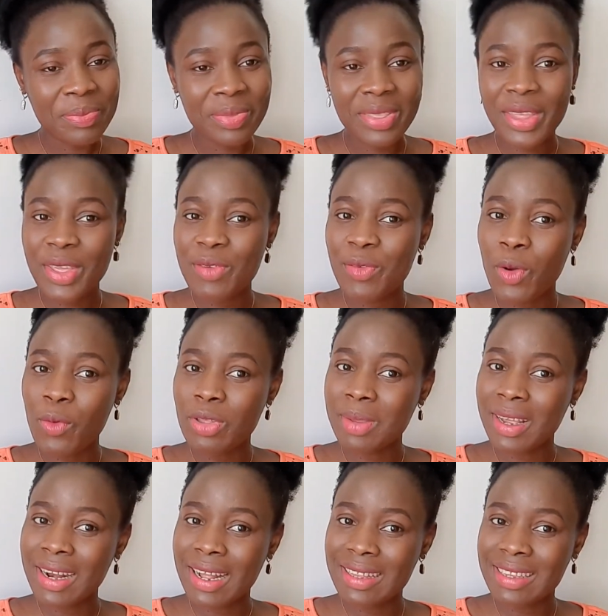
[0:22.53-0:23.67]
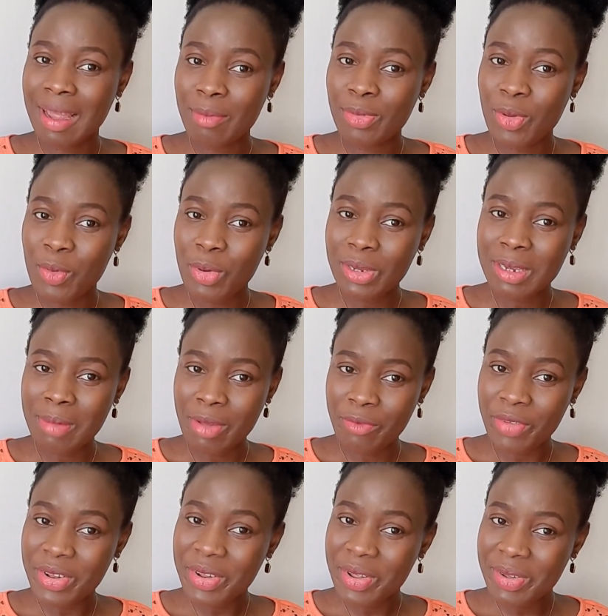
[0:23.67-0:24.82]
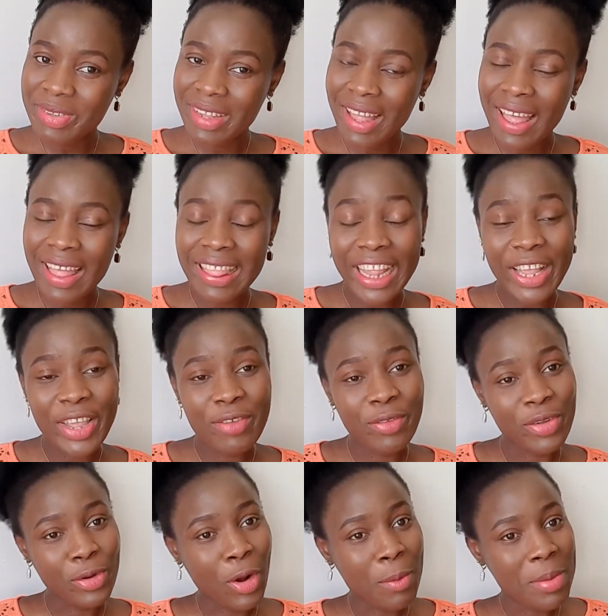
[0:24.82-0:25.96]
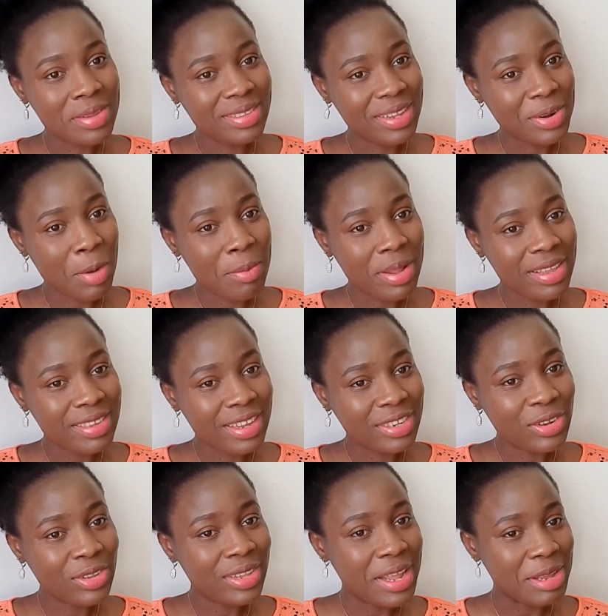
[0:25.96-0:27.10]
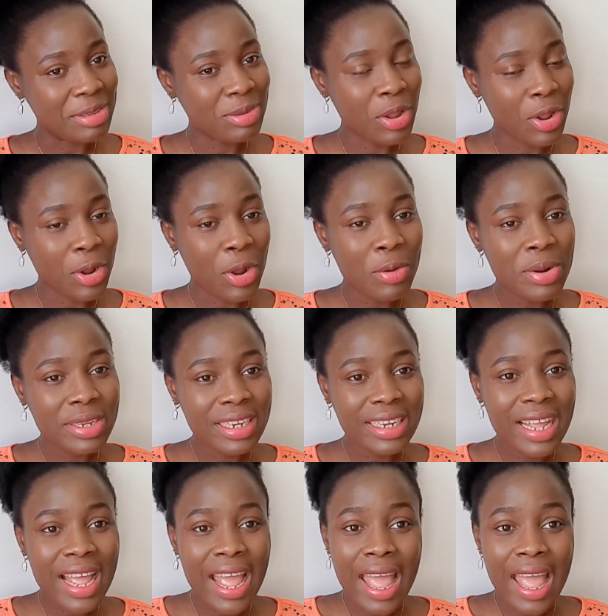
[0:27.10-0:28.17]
Thank you for always making our time to watch my videos. Thank you for your comments in the comment section. They are so encouraging.